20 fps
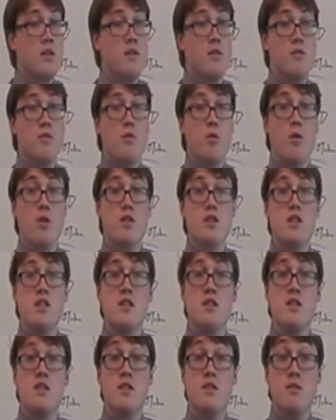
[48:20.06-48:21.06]

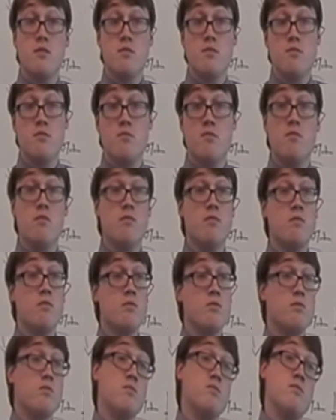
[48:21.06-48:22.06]
forces
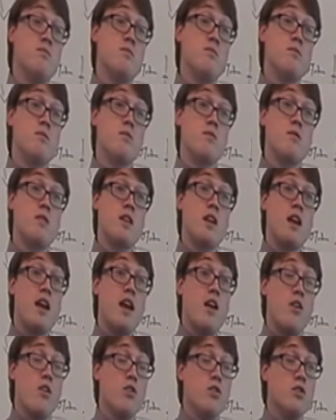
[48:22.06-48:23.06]

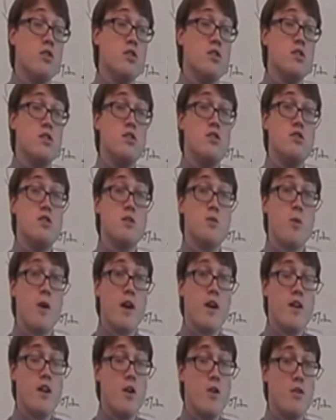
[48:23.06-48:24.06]
Harold to
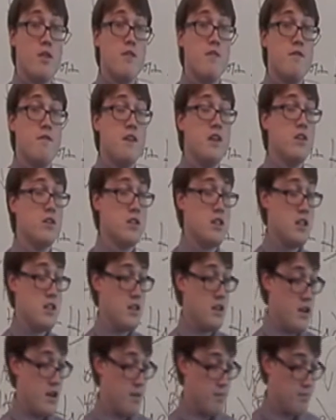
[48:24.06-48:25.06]
swear an oath of fealty to
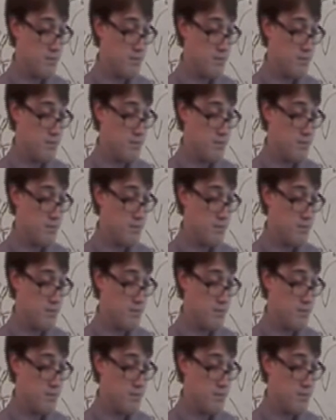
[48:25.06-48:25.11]
him.